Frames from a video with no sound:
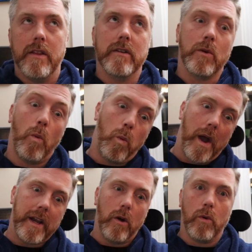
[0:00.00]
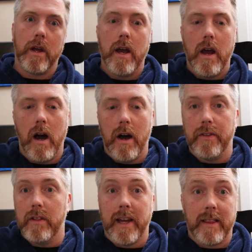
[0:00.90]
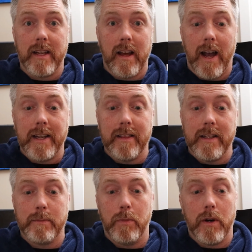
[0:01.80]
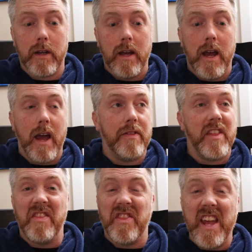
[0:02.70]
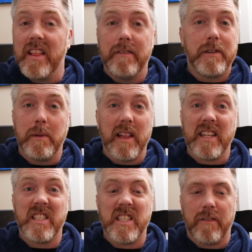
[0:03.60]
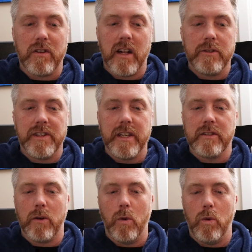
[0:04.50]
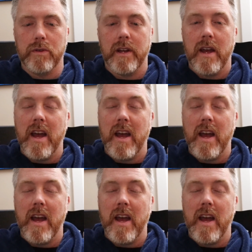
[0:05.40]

There's a white oak, uh, like the kind in this book, and they live to be like several hundred years old.